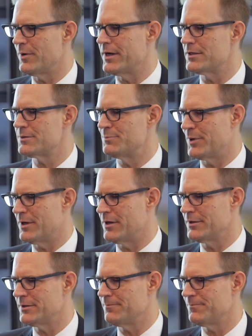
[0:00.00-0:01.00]
US
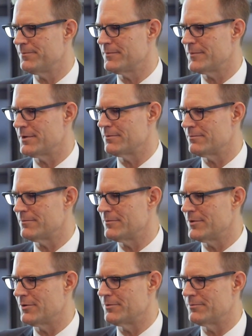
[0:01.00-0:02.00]
bond, and
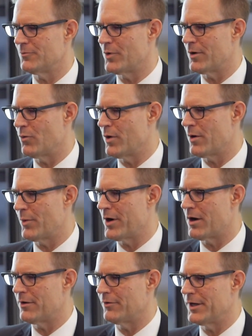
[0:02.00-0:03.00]
you know where we
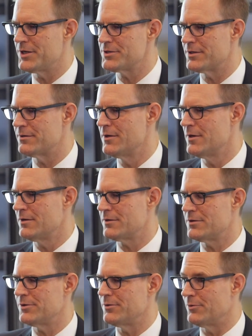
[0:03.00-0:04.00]
are in relation
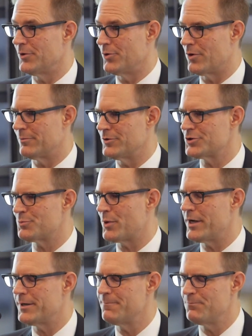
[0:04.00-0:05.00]
to the normal
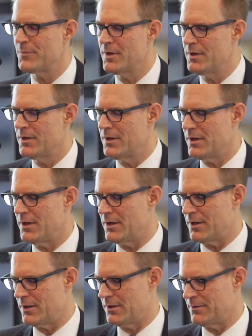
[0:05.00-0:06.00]
spread.
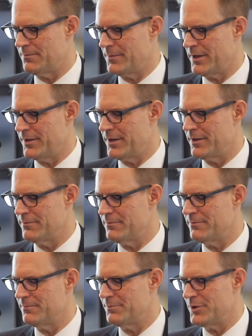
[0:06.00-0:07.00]
And
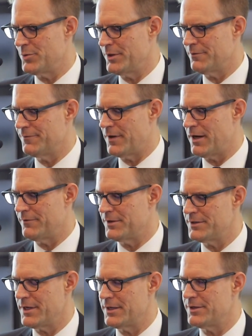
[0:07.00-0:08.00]
then between the 5 and
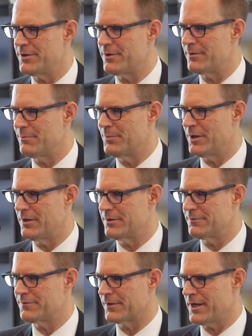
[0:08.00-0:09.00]
the 10-year
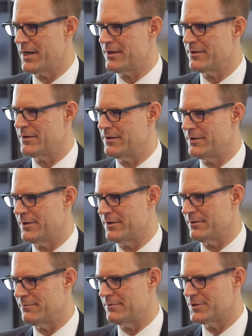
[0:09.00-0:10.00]
bond for Canada, and
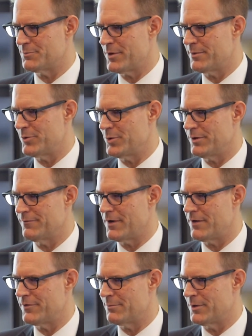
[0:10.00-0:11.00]
then the spread between the
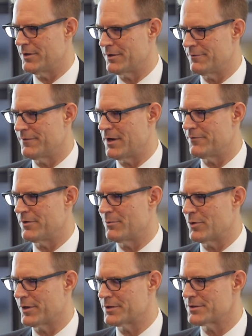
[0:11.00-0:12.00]
5-year bond and the 5-year
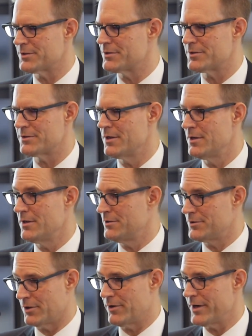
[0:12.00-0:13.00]
mortgage. There's
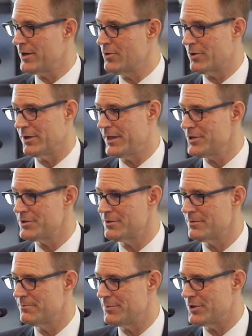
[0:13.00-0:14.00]
a great
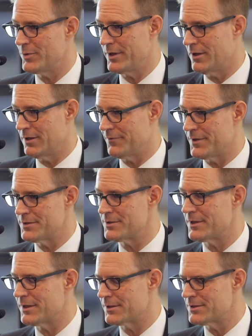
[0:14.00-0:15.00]
correlation between all of these
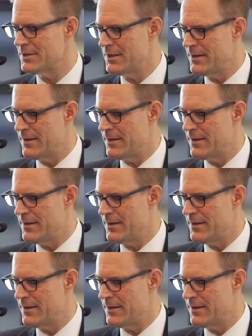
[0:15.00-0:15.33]
things.